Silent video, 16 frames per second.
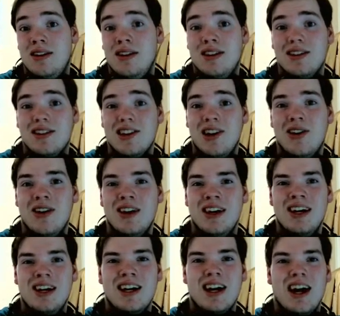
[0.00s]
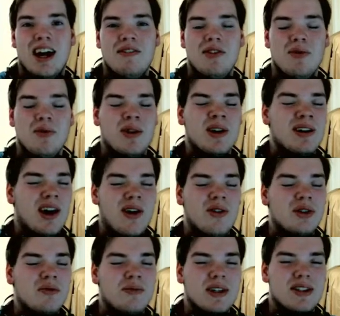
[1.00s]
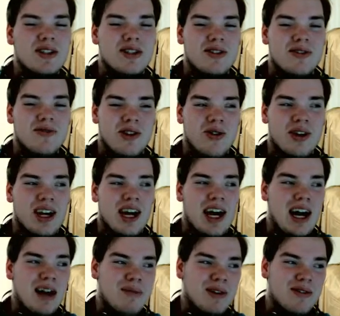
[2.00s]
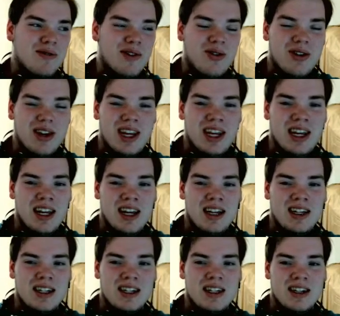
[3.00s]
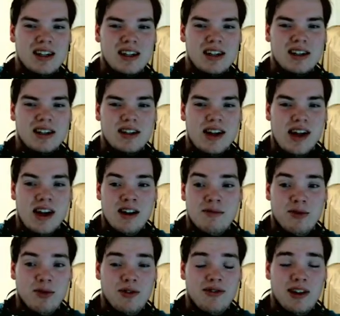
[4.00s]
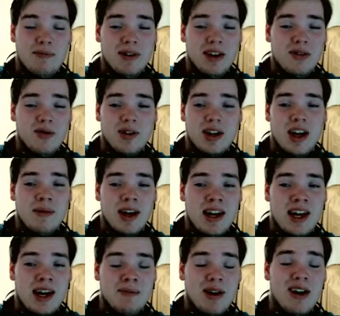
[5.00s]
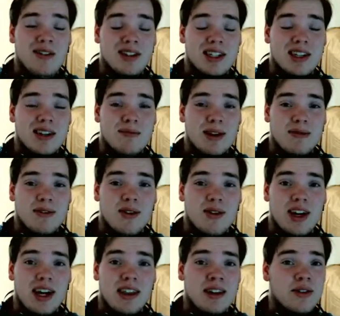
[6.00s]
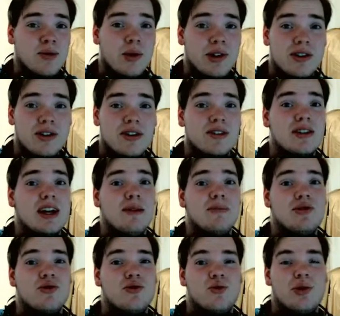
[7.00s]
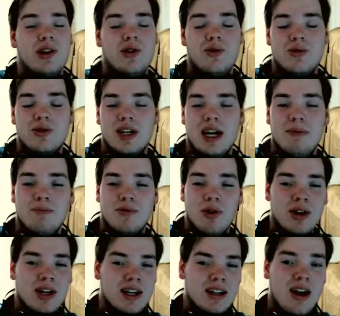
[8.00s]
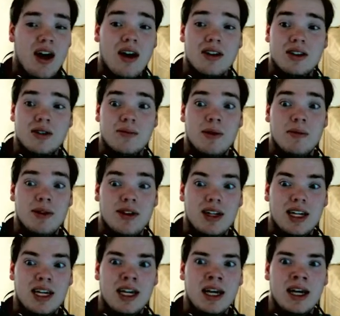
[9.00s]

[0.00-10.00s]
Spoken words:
So everyone always picks Froakie. I pick Froakie. If I play through the game again, I'm always going to pick Froakie. I think the Water Dark type is a really cool type. Protean, awesome ability.